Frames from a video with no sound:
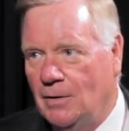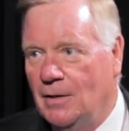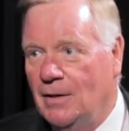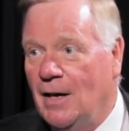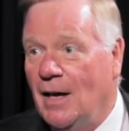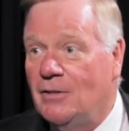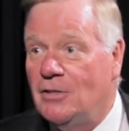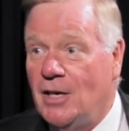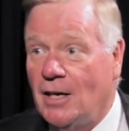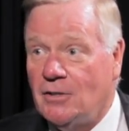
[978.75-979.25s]
Mm
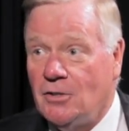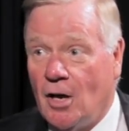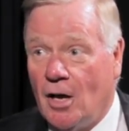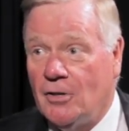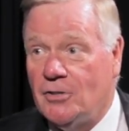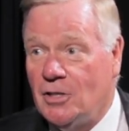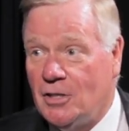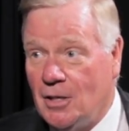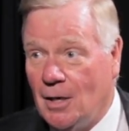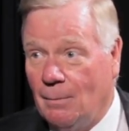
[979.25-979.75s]
-hmm. And
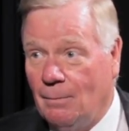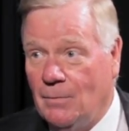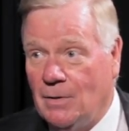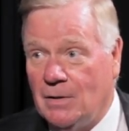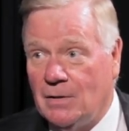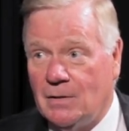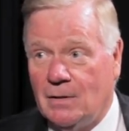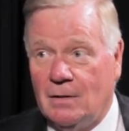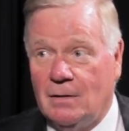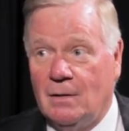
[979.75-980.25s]
technology
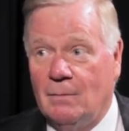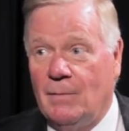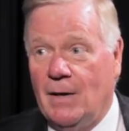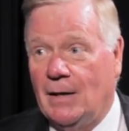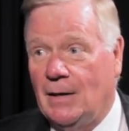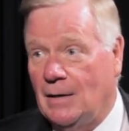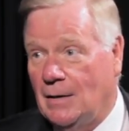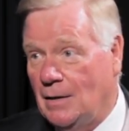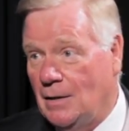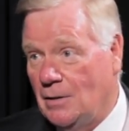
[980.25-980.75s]
companies need to
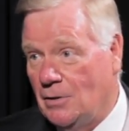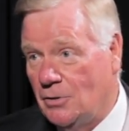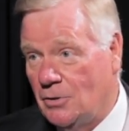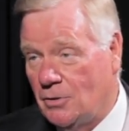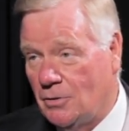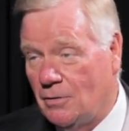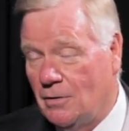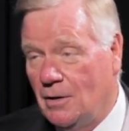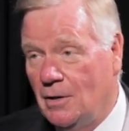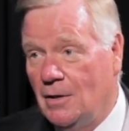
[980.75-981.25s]
make it
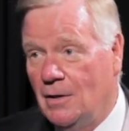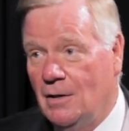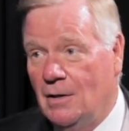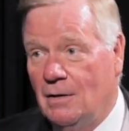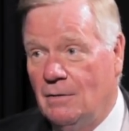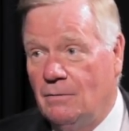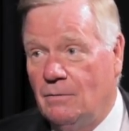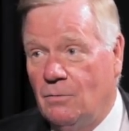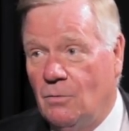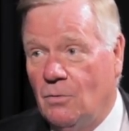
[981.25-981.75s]
easier
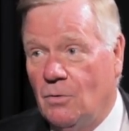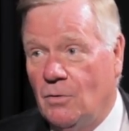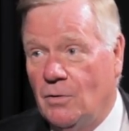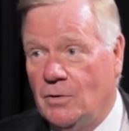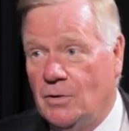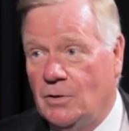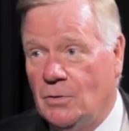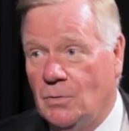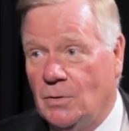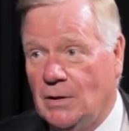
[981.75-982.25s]
for
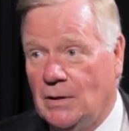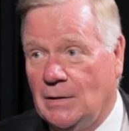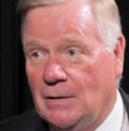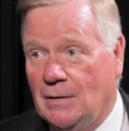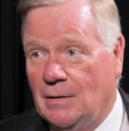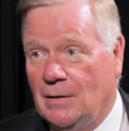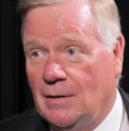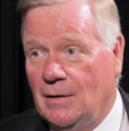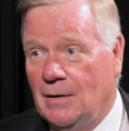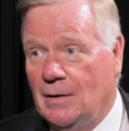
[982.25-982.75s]
doing,
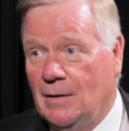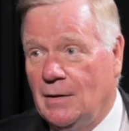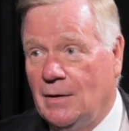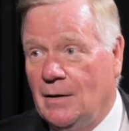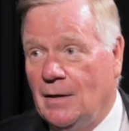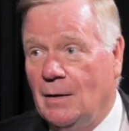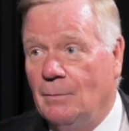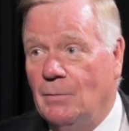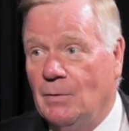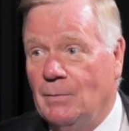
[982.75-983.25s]

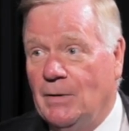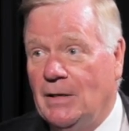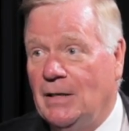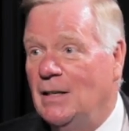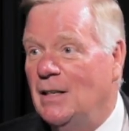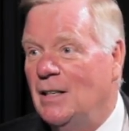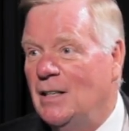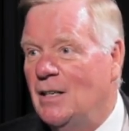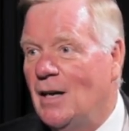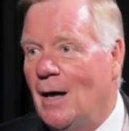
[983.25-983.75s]
implementing
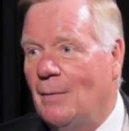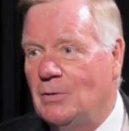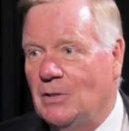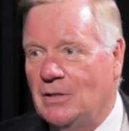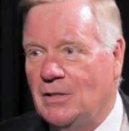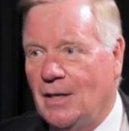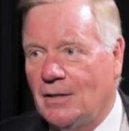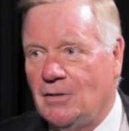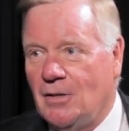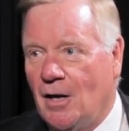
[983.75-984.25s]
and adopting
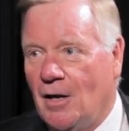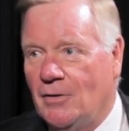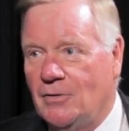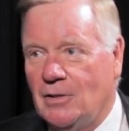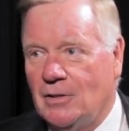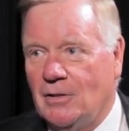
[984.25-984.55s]
technology.